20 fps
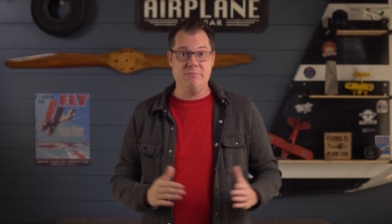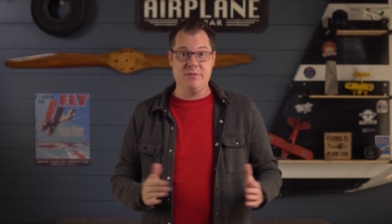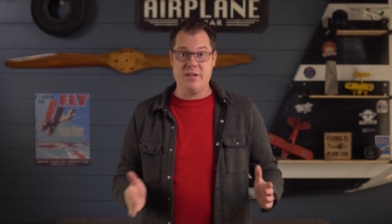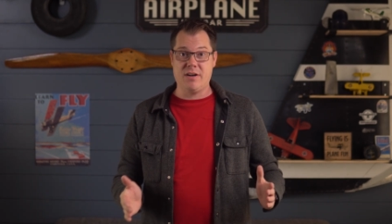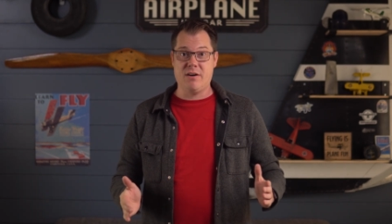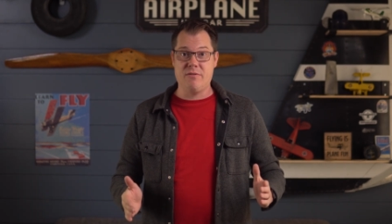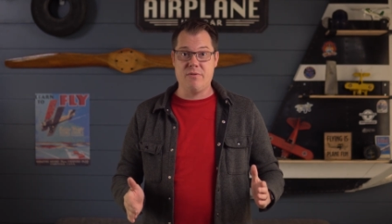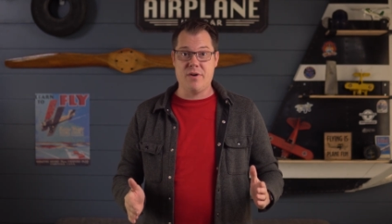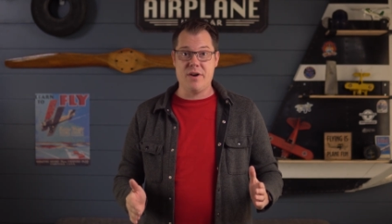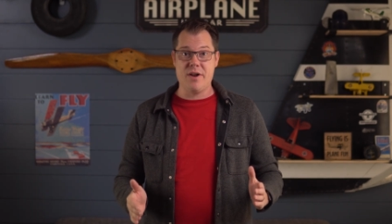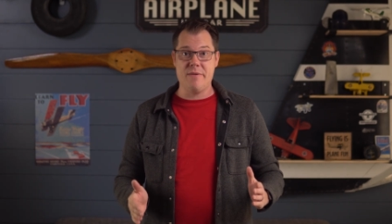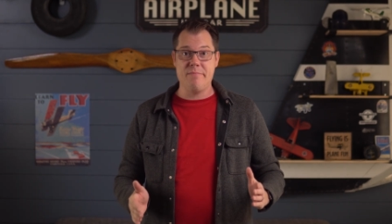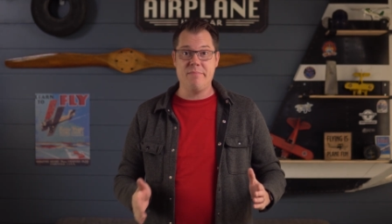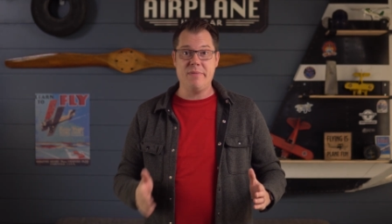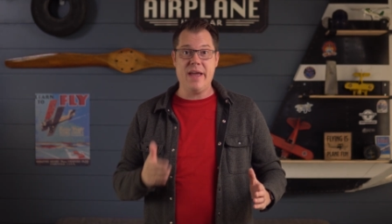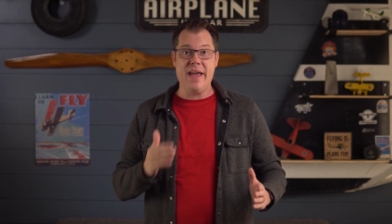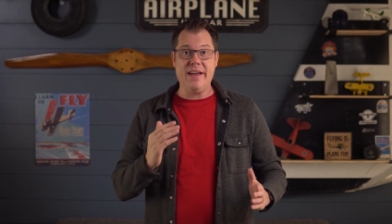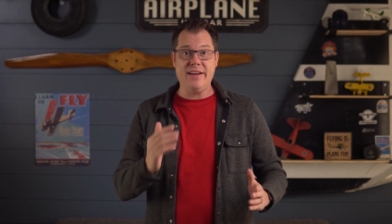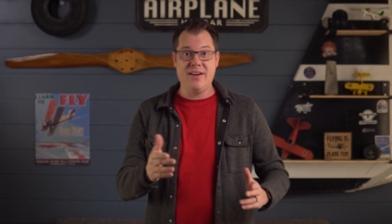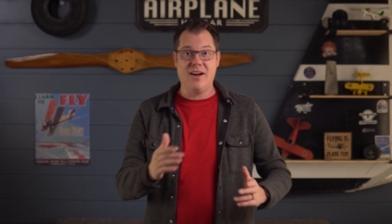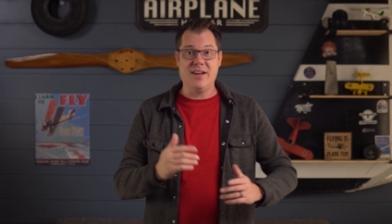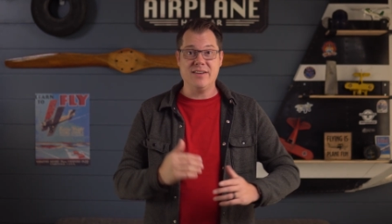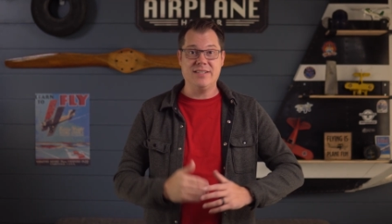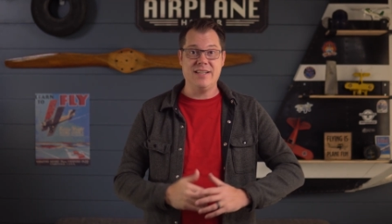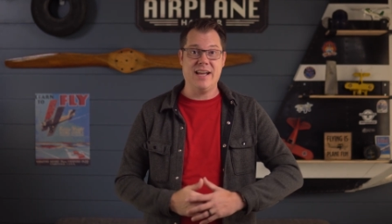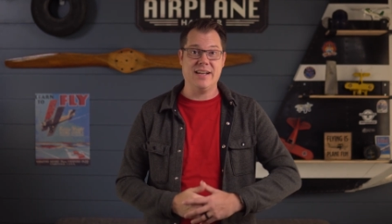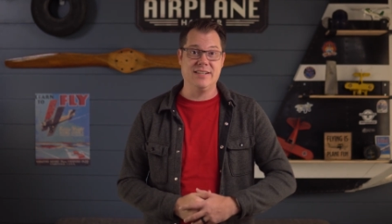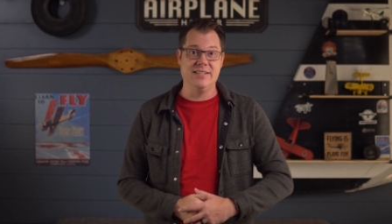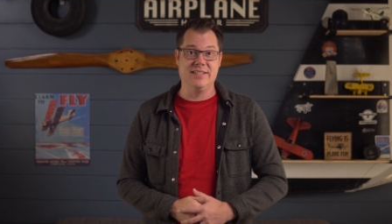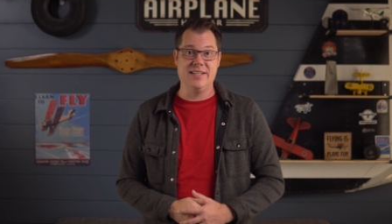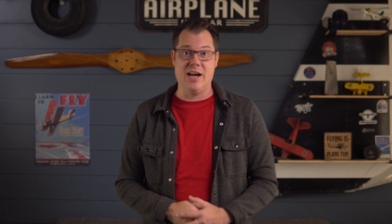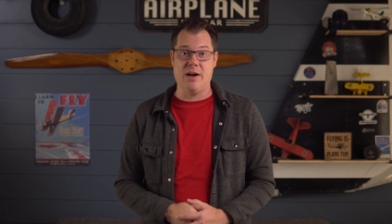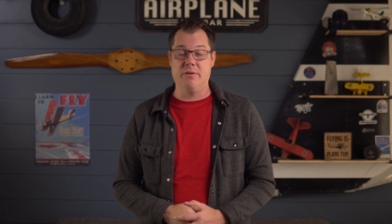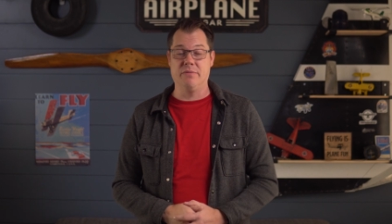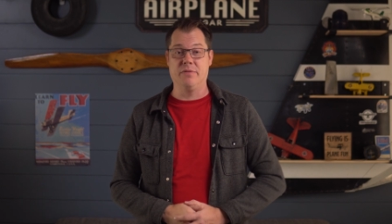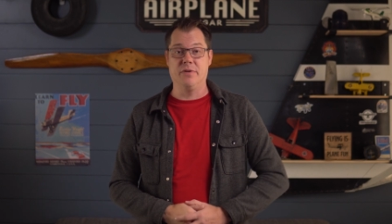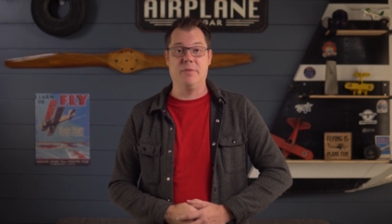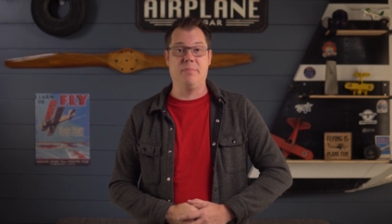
did our run up, and contacted Tower for